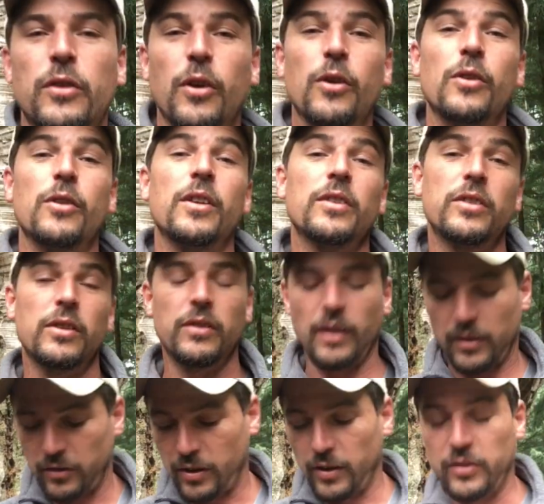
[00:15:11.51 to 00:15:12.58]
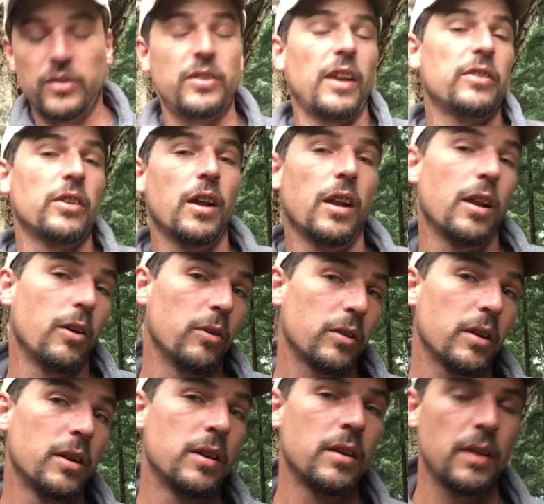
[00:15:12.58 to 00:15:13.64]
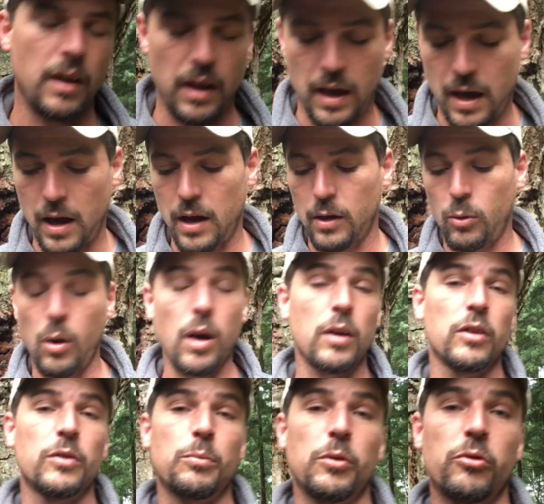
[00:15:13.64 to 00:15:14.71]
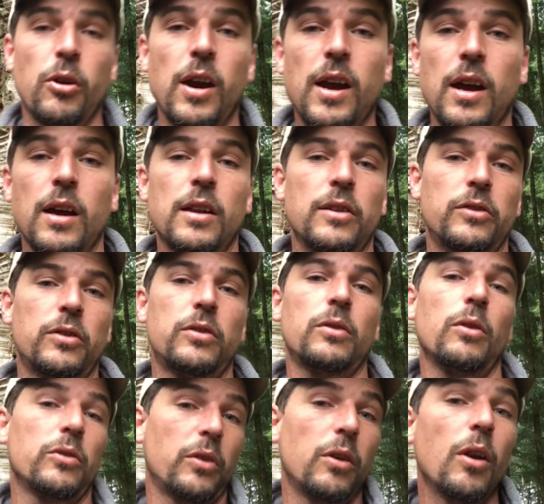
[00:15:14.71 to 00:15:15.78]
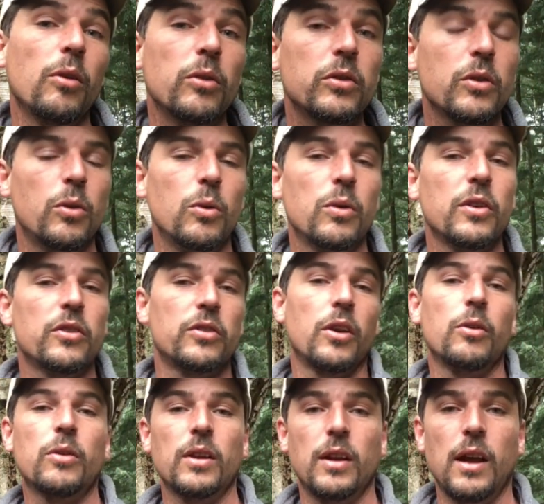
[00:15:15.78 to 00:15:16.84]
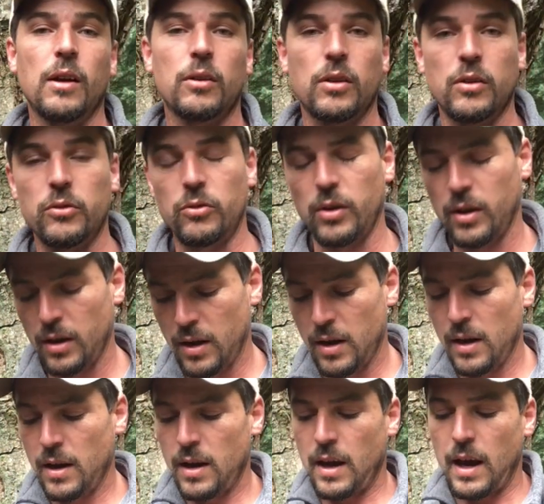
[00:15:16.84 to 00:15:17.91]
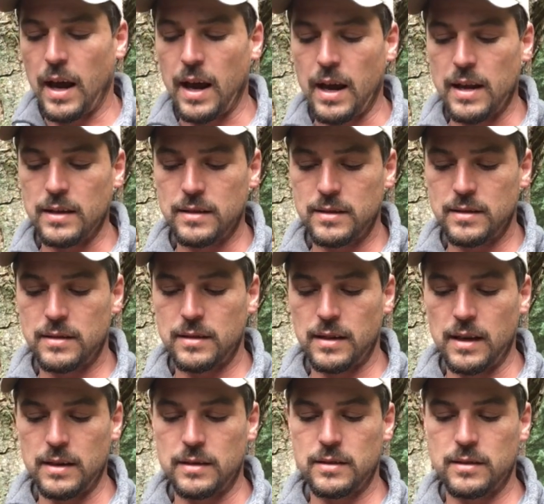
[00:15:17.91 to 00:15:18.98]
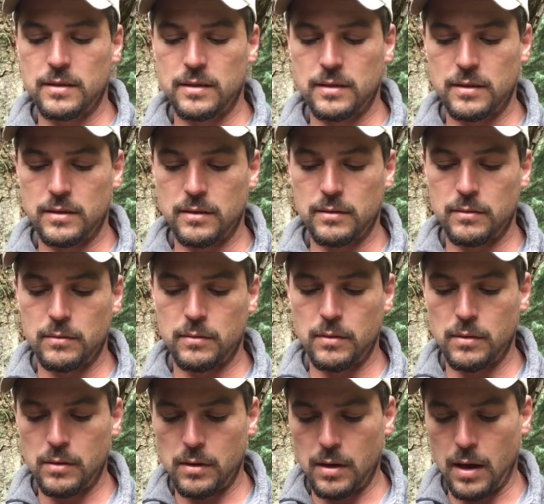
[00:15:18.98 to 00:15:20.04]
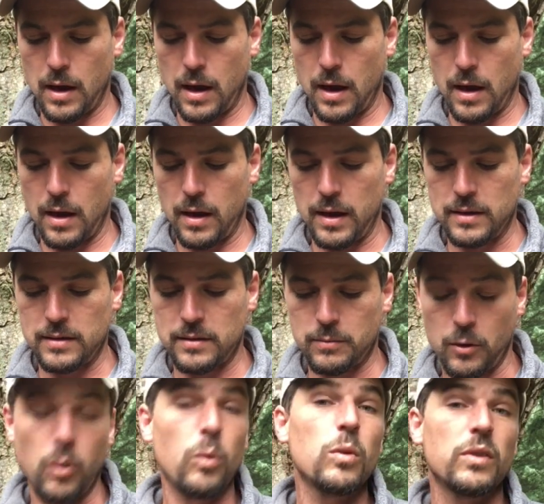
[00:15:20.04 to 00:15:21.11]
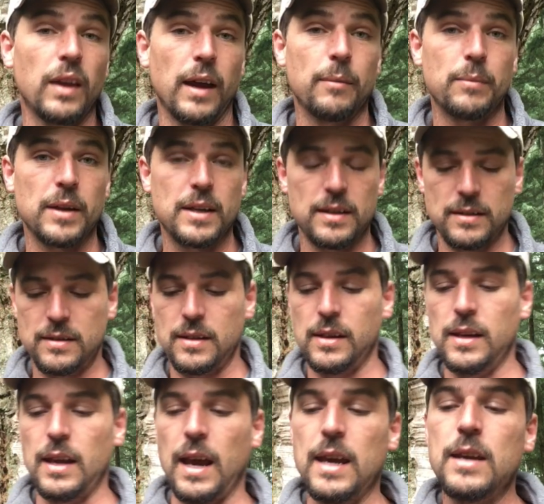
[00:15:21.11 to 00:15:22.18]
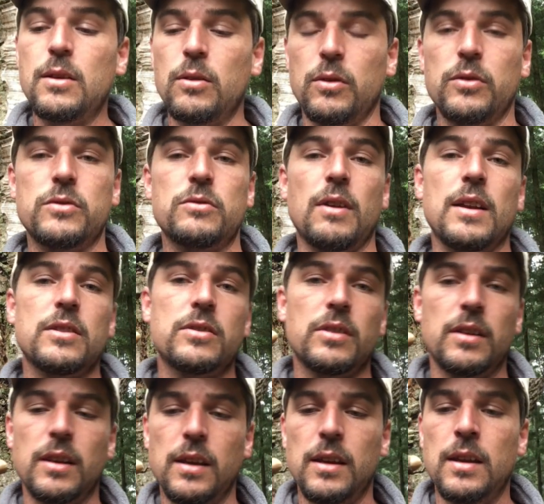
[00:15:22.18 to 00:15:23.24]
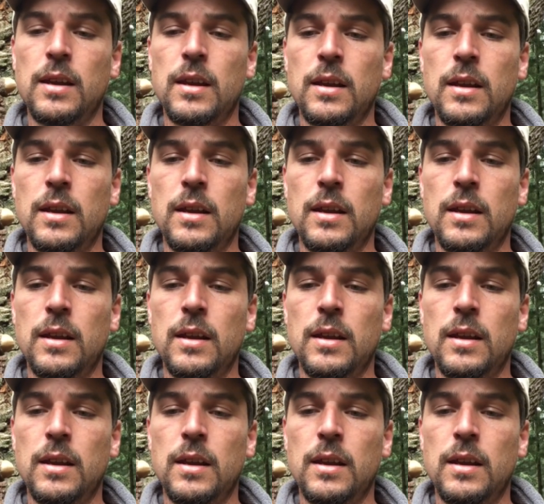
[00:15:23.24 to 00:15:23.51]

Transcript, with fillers: So this is actually sessile oak, uh, Quercus petraea. It's also known as Cornish oak in our country, and it's uh, it's called that because the acorns are actually